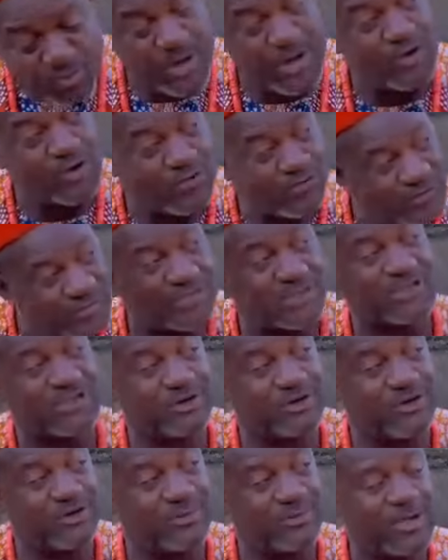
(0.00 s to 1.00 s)
queen of this
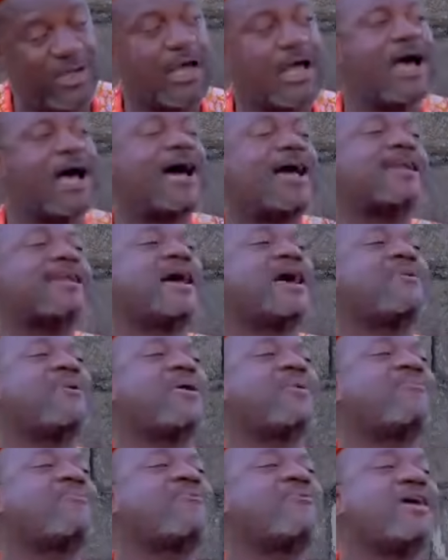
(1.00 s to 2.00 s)
kingdom. And our
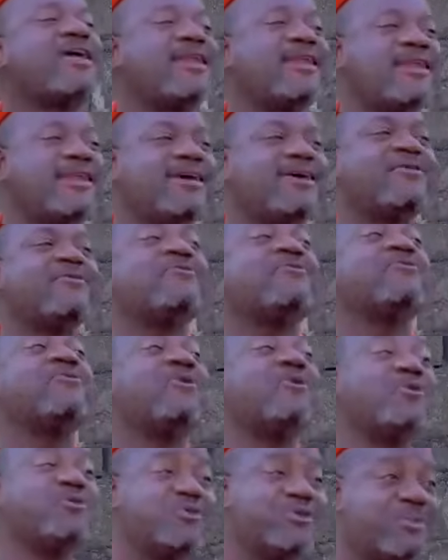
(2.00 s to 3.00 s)
queen
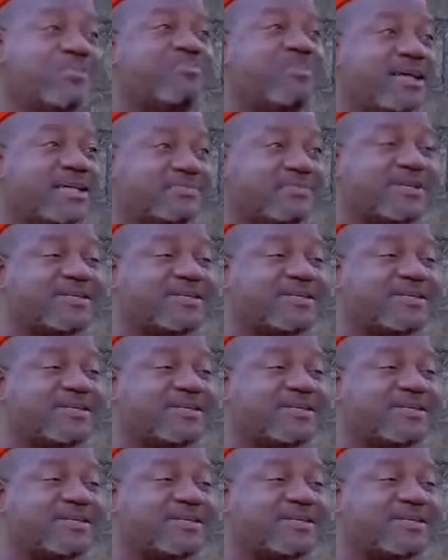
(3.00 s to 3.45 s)
knows the best